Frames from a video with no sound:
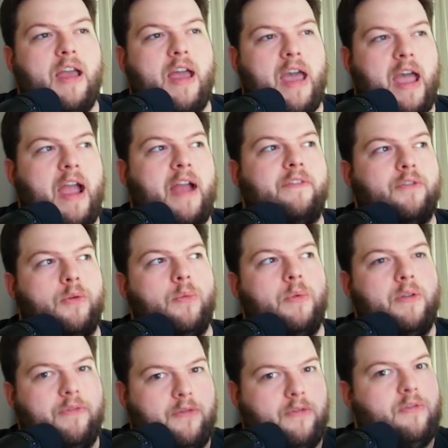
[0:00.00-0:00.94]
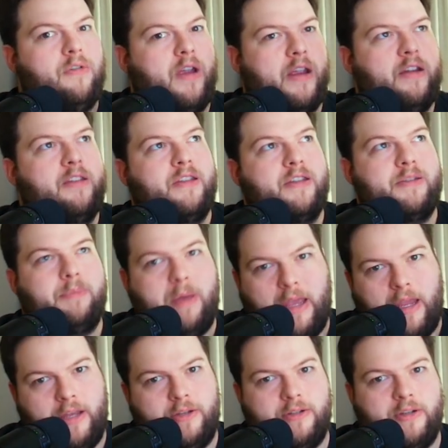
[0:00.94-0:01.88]
after we've created this
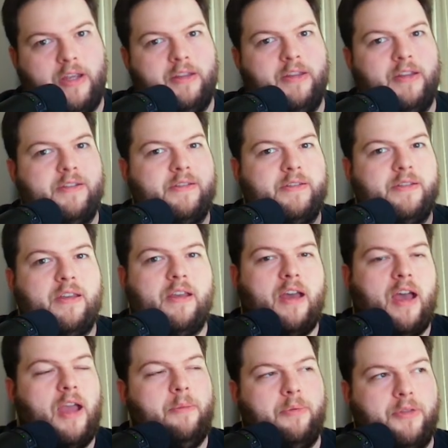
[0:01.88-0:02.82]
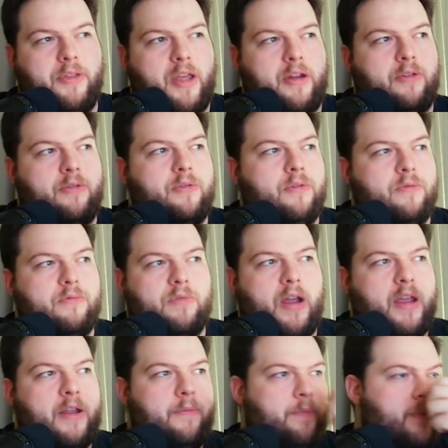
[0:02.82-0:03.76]
page in this hypothetical,
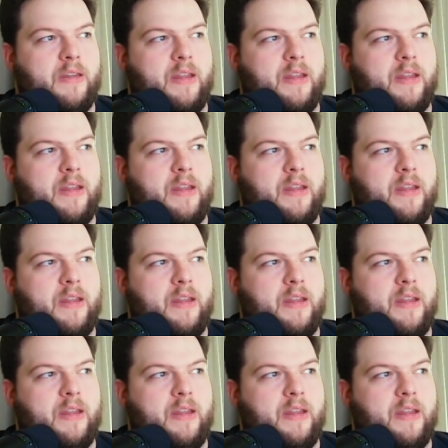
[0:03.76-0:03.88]
right?